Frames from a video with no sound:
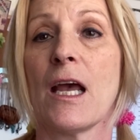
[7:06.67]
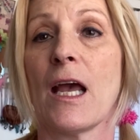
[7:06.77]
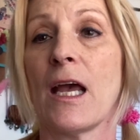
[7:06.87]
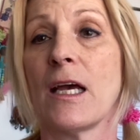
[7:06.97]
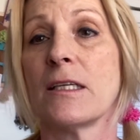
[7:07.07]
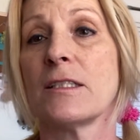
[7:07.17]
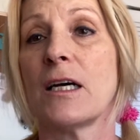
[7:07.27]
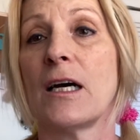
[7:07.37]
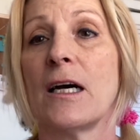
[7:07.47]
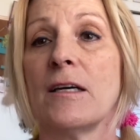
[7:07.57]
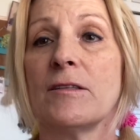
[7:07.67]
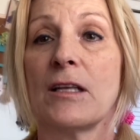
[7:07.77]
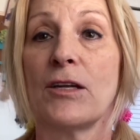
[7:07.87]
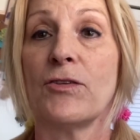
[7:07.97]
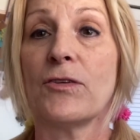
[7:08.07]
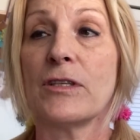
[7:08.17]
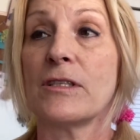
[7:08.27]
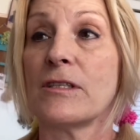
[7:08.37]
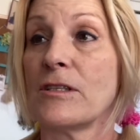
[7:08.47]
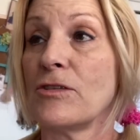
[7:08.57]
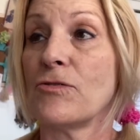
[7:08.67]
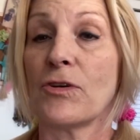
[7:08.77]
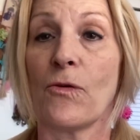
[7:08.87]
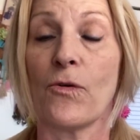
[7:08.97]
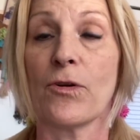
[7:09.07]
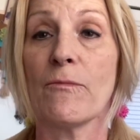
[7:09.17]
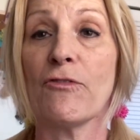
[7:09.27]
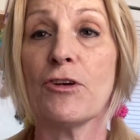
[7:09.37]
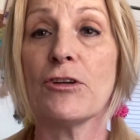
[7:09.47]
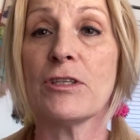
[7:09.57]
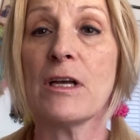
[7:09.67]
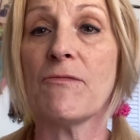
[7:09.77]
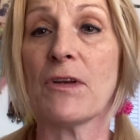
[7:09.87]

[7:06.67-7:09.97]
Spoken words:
and then you can order them for yourself.